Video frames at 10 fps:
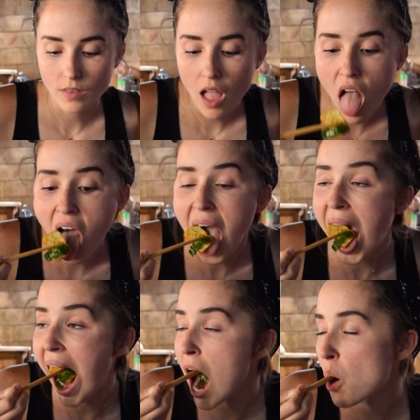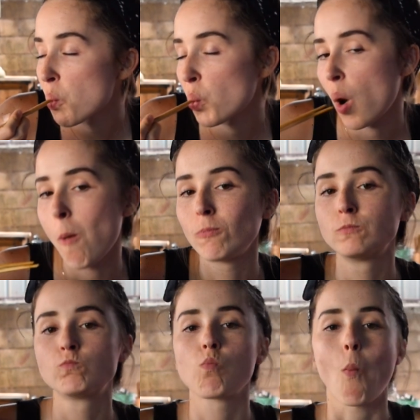to switch it up because I'm gonna have Khao
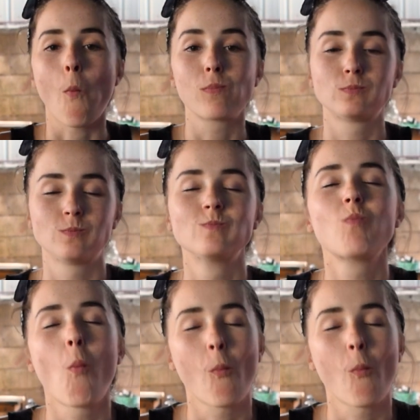Soi later today.